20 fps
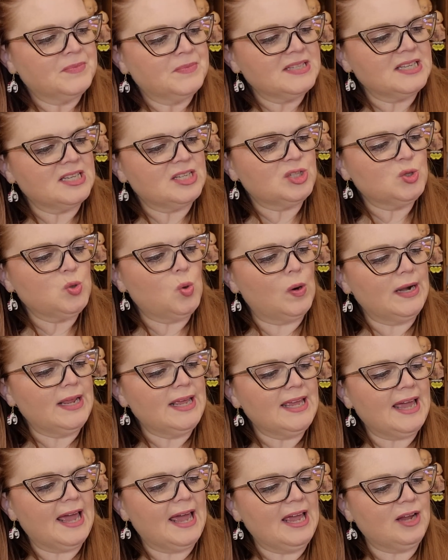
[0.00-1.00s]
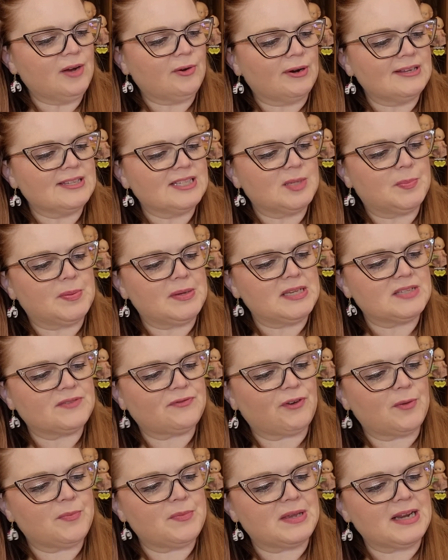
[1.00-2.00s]
It says 20 cake recipes
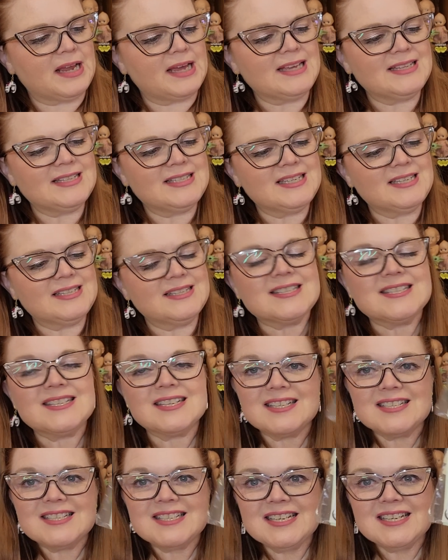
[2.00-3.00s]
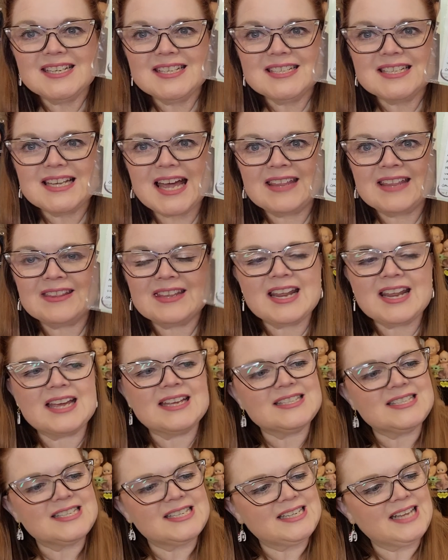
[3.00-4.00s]
from the 1960s and the
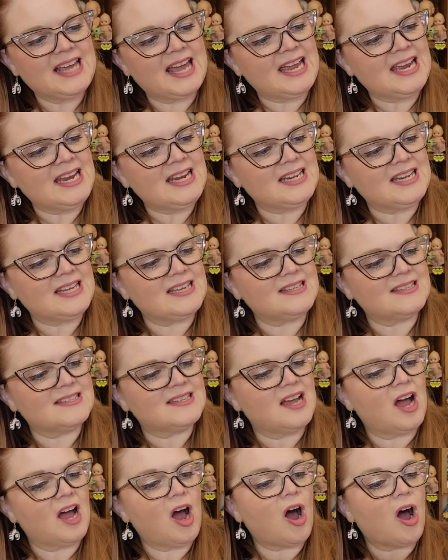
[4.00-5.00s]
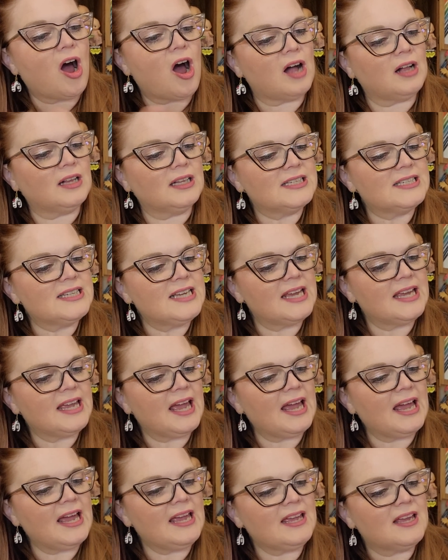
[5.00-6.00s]
1980s. Holiday
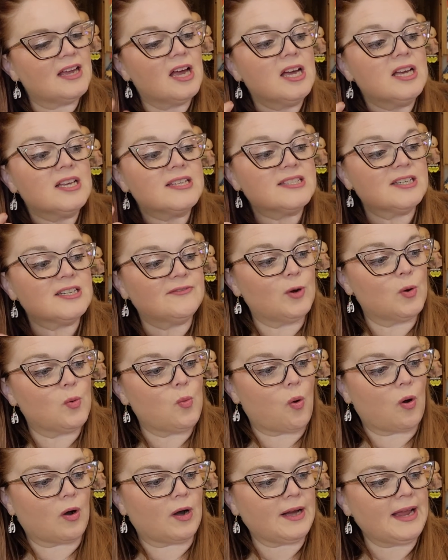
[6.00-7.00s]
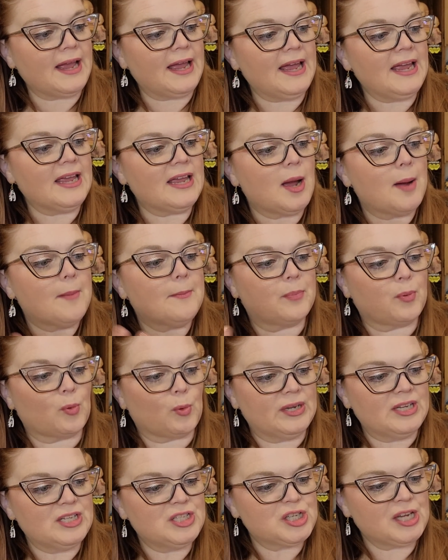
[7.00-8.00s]
cake, Civil War cake,
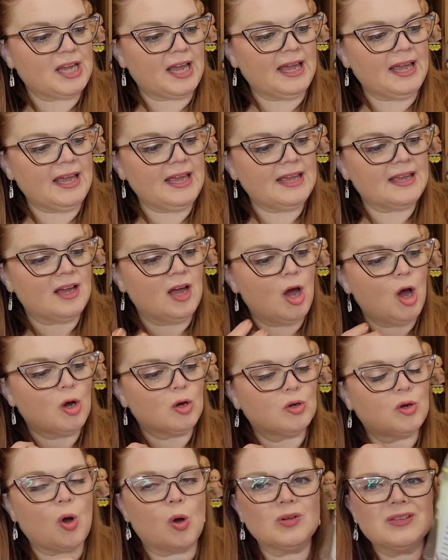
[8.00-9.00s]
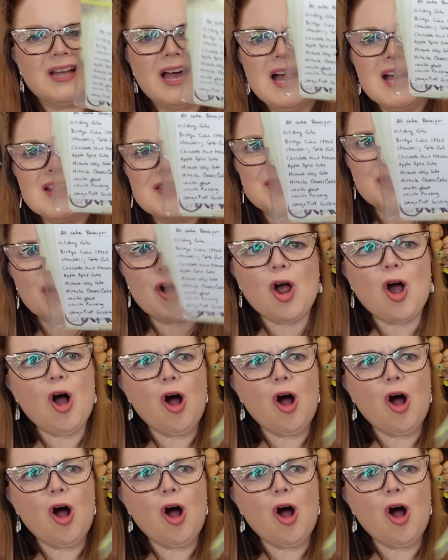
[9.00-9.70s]
bridge cake, gold. They're